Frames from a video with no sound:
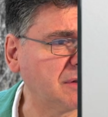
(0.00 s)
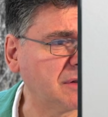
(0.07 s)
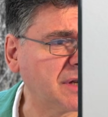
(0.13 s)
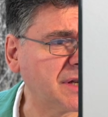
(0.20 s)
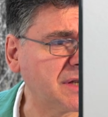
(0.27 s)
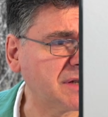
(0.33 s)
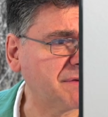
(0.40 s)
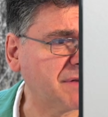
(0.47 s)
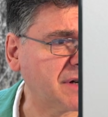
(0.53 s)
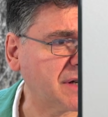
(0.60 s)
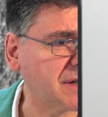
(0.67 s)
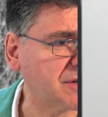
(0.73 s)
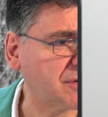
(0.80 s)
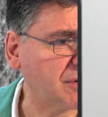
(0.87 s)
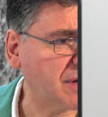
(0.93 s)

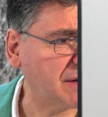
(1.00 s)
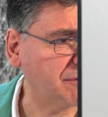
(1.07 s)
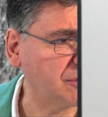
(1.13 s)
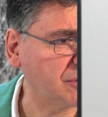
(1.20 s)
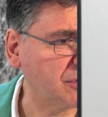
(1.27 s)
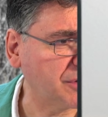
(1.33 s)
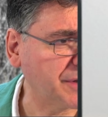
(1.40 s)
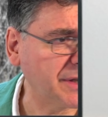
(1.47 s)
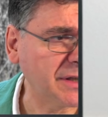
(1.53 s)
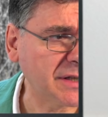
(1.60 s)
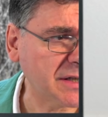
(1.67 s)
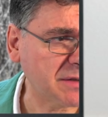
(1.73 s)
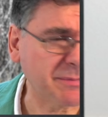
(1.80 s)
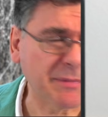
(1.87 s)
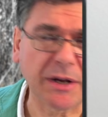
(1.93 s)
HFRX. So you have to log in.
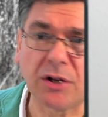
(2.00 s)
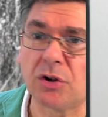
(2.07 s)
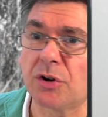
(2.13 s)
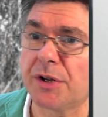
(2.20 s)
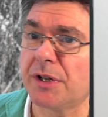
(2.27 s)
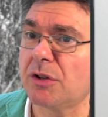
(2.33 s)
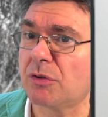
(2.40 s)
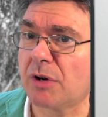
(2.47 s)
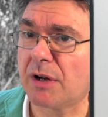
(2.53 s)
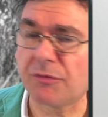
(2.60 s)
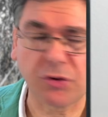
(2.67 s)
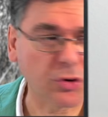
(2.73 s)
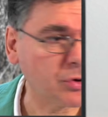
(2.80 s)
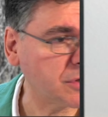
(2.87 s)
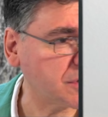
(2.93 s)
That's my login. You have
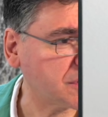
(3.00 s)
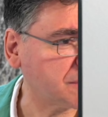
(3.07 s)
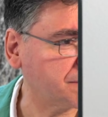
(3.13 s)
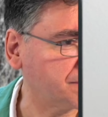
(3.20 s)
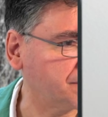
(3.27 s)
yours.